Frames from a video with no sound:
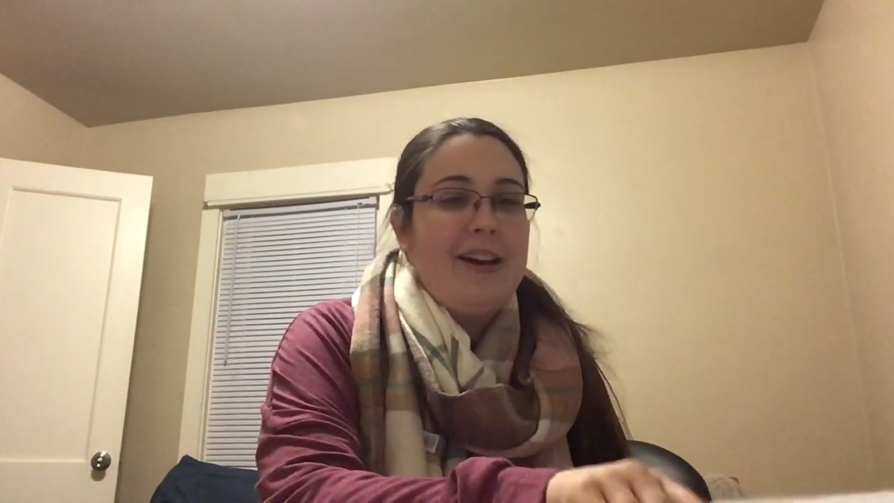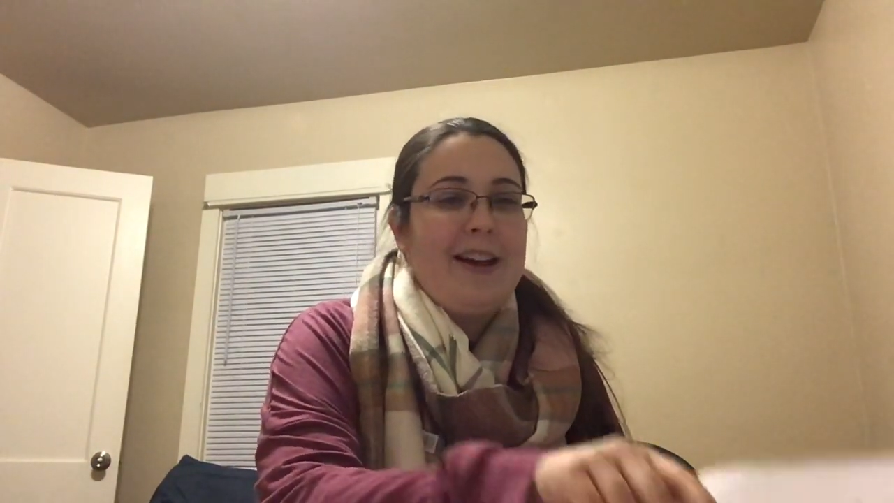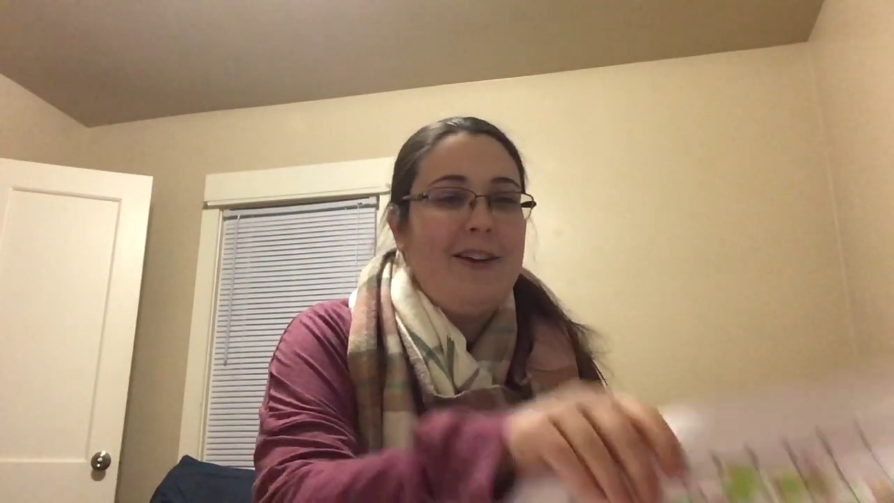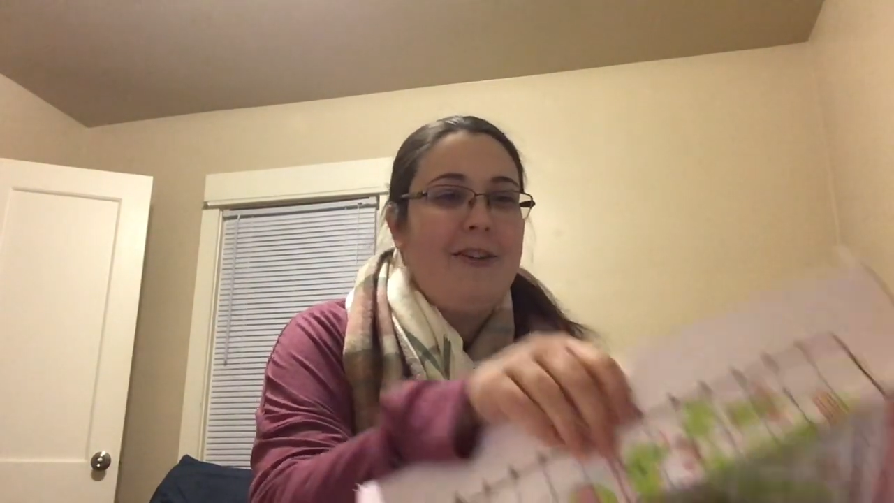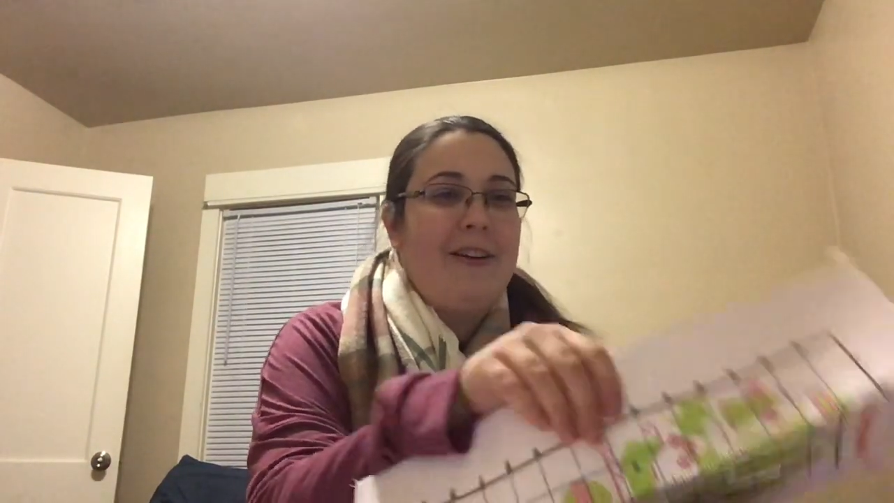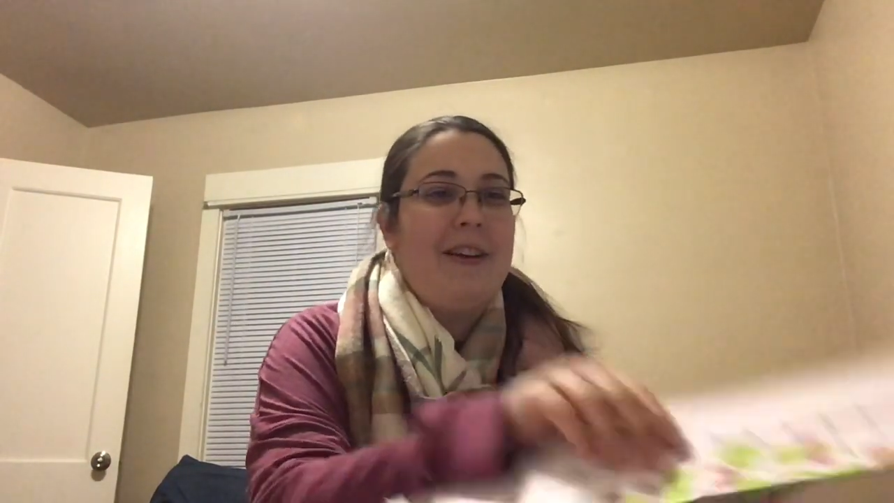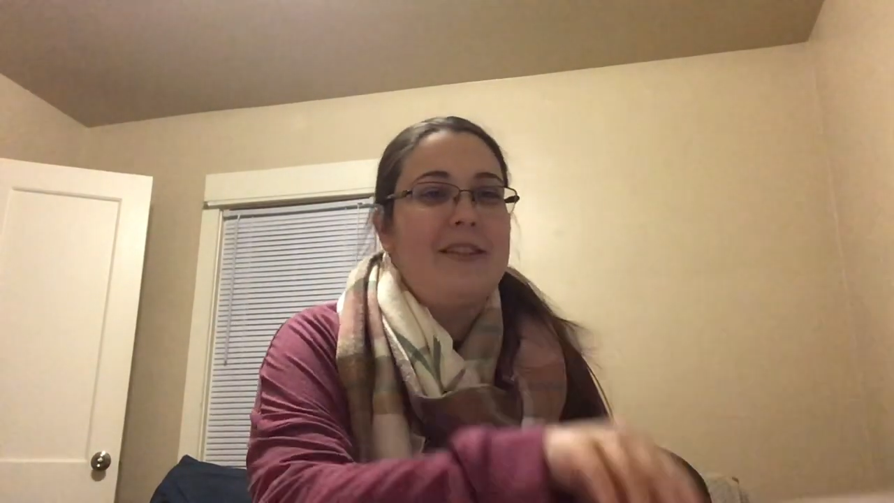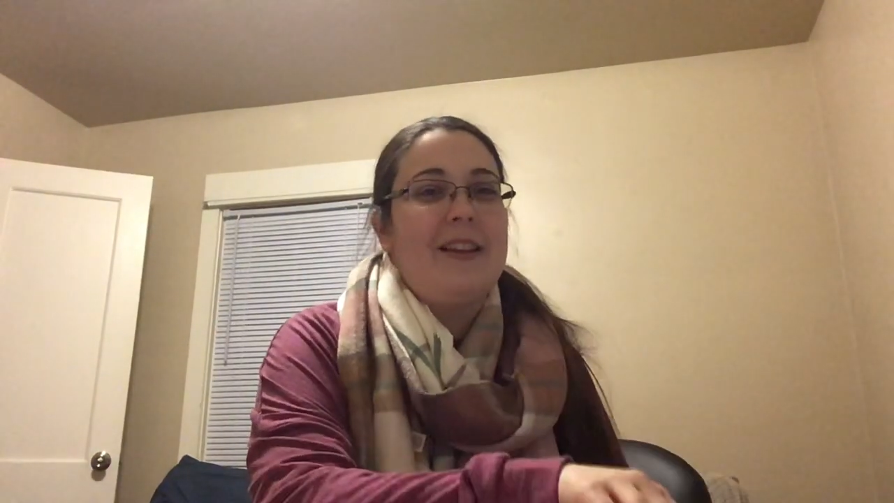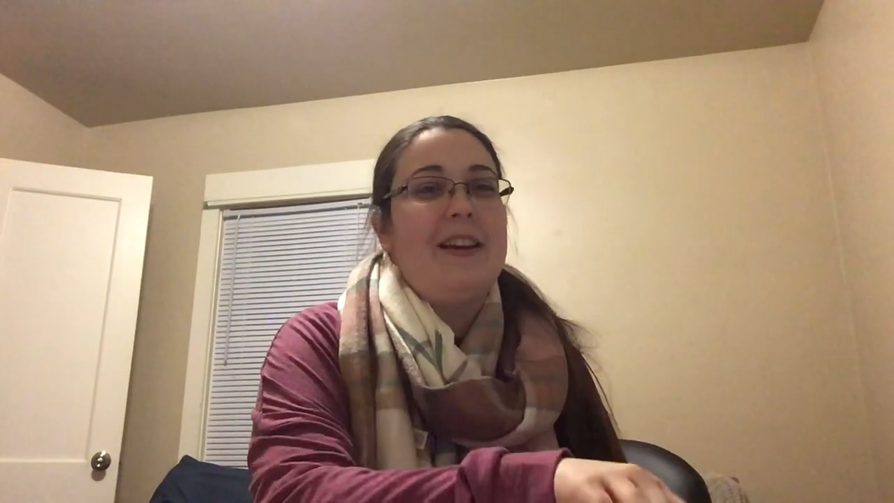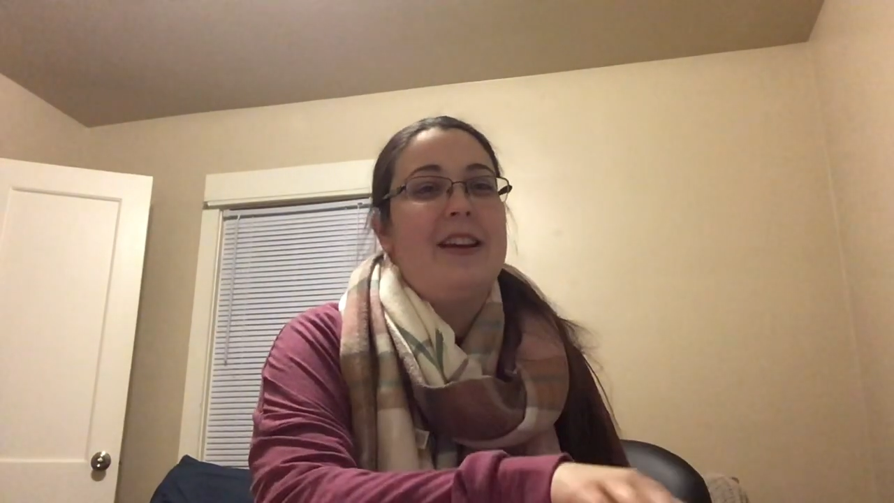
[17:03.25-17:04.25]
now.
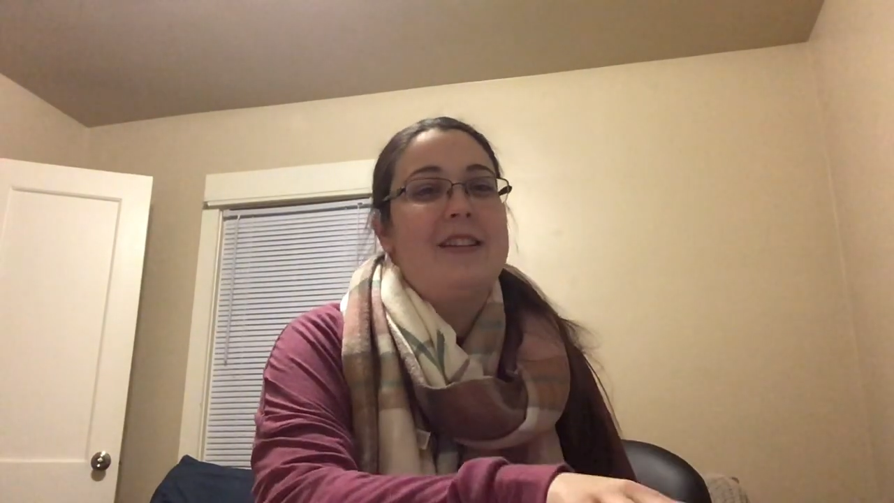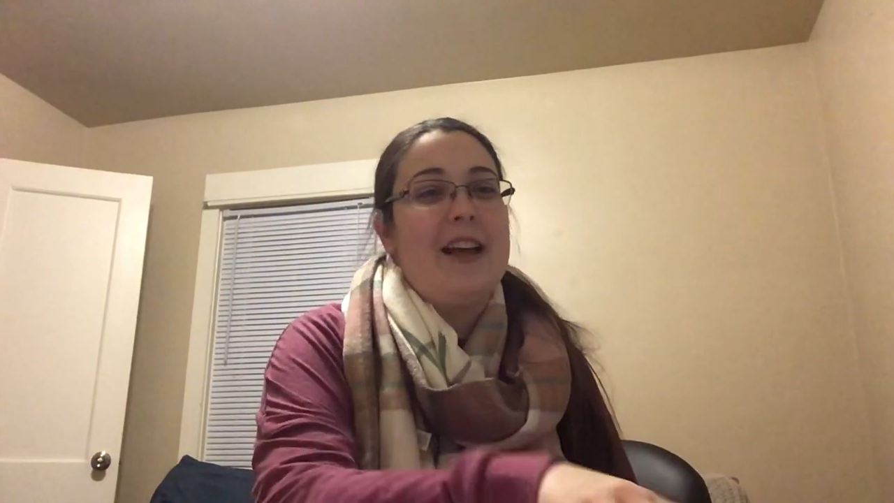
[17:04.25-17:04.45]
Like, it's